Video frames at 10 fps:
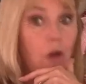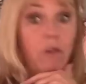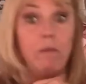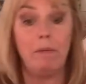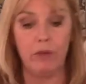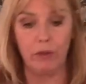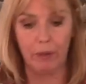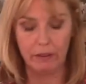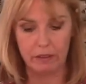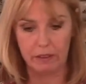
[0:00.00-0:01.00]
Can't remember
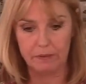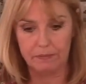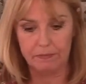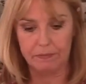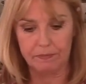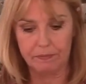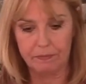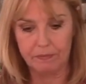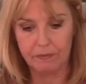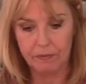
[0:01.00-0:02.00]
who else.
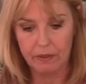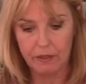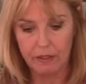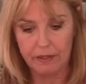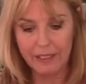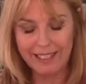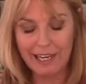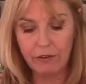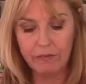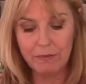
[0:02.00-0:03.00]
I think
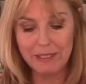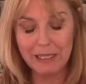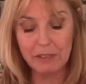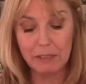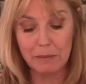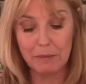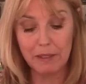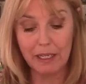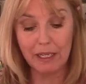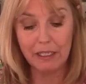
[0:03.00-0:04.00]
Karen from Seams might
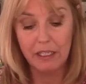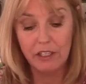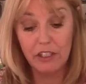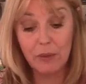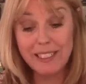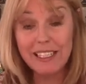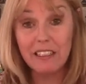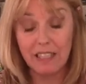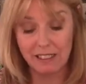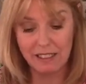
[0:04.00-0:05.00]
be there. She was
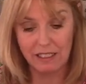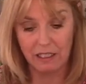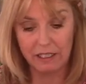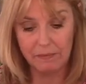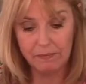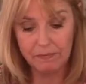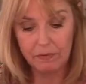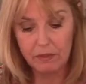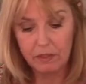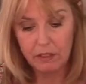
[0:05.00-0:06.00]
ill last time,
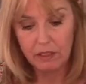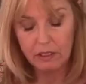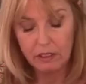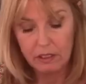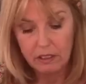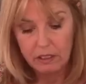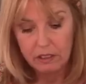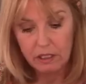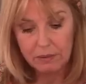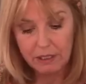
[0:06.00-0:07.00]

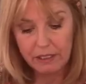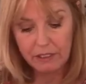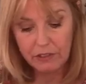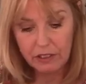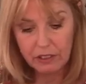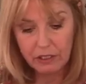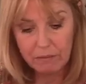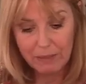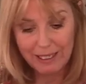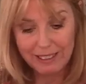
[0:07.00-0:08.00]
so it'd be nice if she could
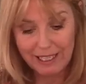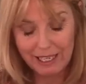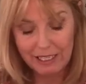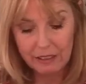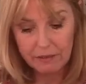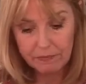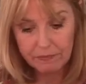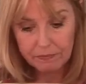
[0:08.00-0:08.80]
come back again.